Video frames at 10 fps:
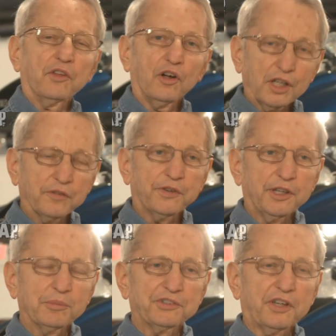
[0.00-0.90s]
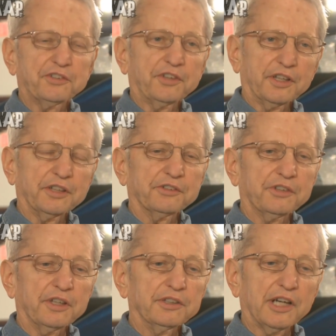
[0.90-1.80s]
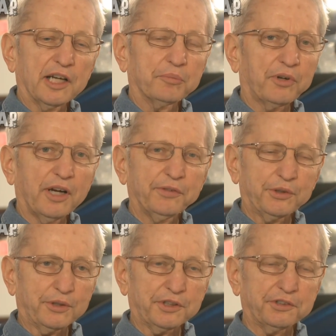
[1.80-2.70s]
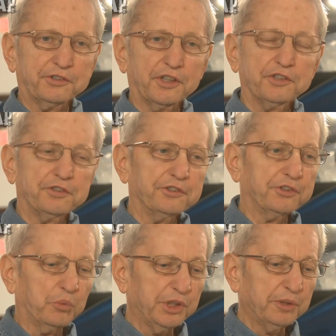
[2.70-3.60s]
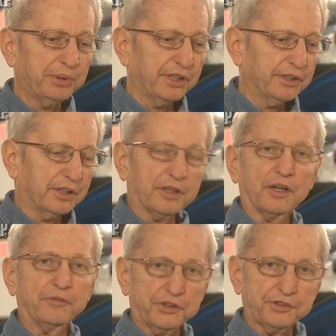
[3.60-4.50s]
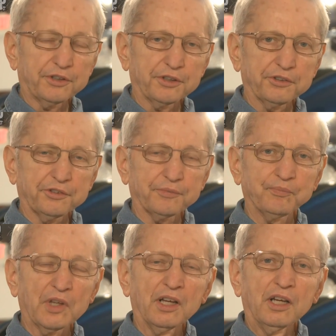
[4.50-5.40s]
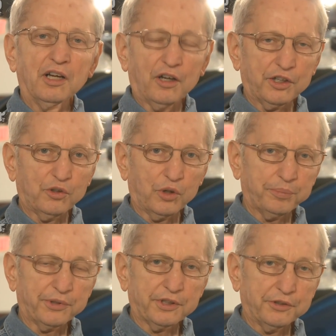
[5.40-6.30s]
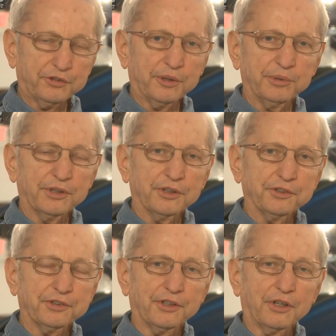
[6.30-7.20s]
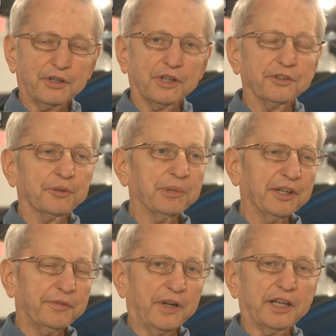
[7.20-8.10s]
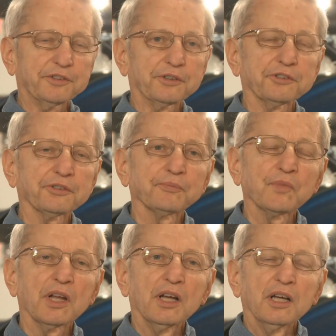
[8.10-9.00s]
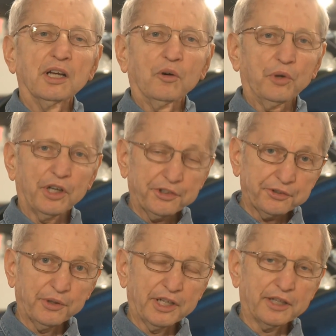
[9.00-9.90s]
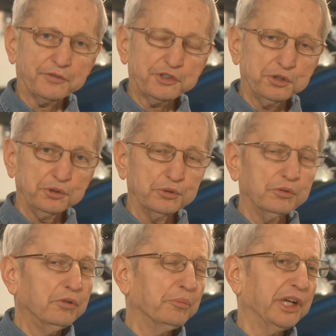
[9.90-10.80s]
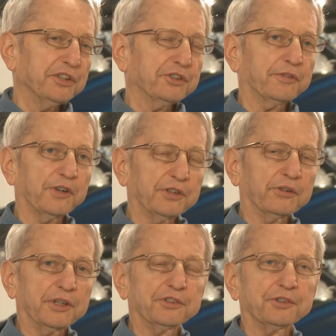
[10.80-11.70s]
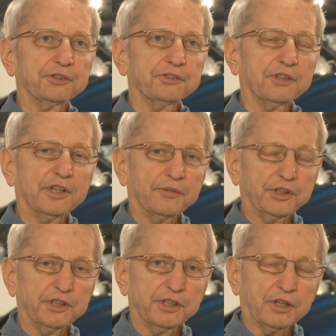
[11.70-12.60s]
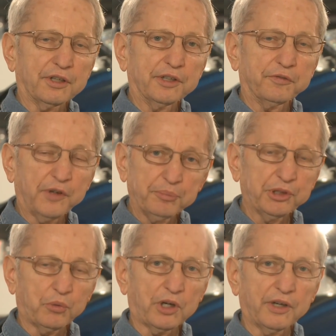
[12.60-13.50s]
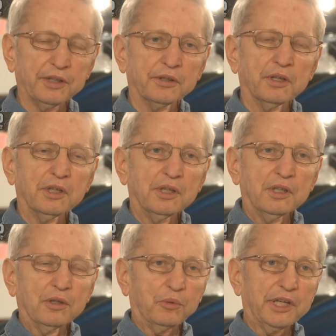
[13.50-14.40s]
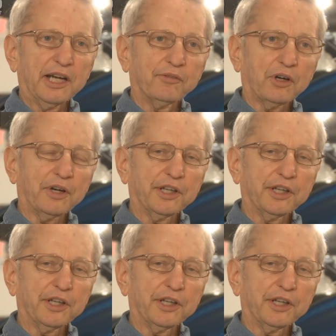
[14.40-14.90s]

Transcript: The Hall of Fame, as I said, is a nonprofit organization, so we depend on our visitors, our corporate contributors, and our other benefactors. We also have two major fundraisers every year. In February, we have our